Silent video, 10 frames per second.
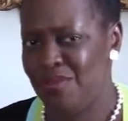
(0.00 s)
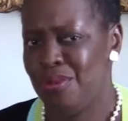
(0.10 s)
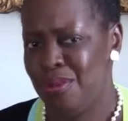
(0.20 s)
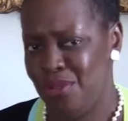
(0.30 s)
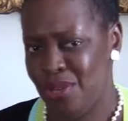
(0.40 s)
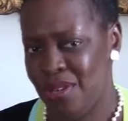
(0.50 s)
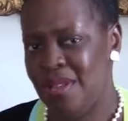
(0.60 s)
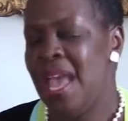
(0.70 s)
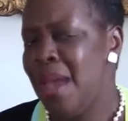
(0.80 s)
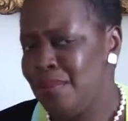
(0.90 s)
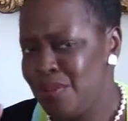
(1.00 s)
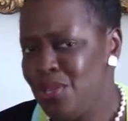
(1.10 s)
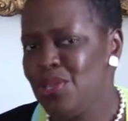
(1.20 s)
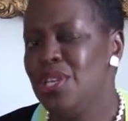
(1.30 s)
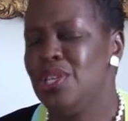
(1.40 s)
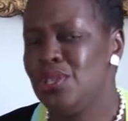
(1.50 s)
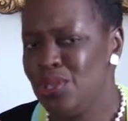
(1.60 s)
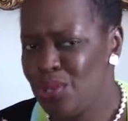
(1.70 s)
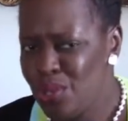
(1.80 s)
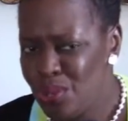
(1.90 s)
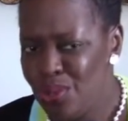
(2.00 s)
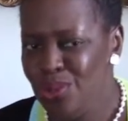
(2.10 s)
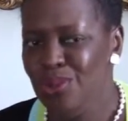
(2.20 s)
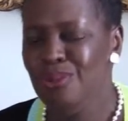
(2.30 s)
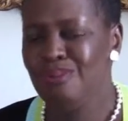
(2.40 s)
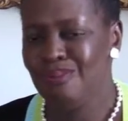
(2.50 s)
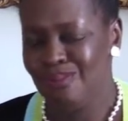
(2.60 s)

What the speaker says: for Bermuda, and Bermuda is too